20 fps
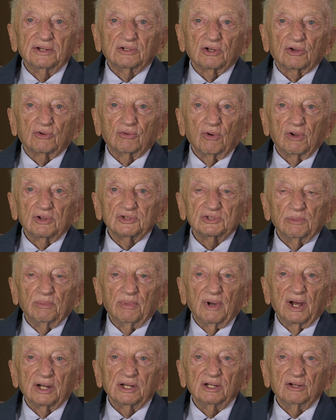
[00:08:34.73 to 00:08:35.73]
to cross a
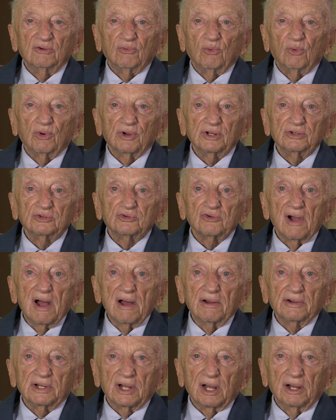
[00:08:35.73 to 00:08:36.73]
body of water,
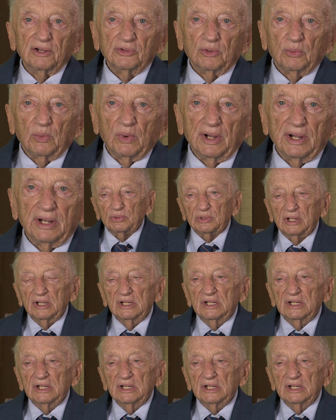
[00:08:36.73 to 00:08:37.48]
drowning on the way.